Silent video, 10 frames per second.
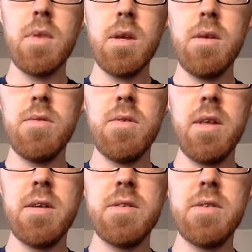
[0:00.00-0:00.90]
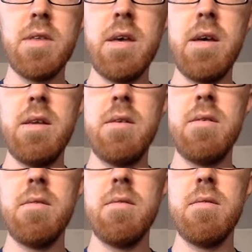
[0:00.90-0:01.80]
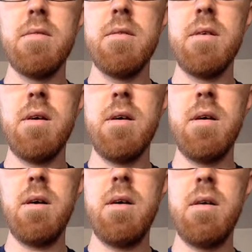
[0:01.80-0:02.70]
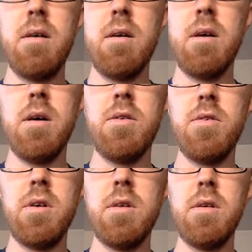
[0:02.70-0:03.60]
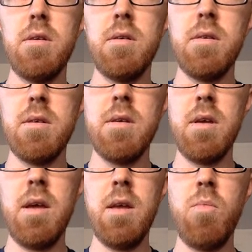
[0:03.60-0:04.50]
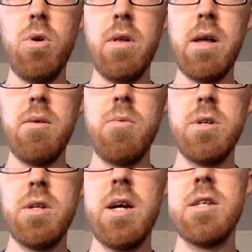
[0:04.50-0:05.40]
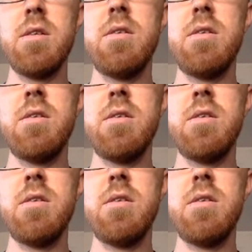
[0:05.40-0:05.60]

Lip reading: is less than 100, and we should actually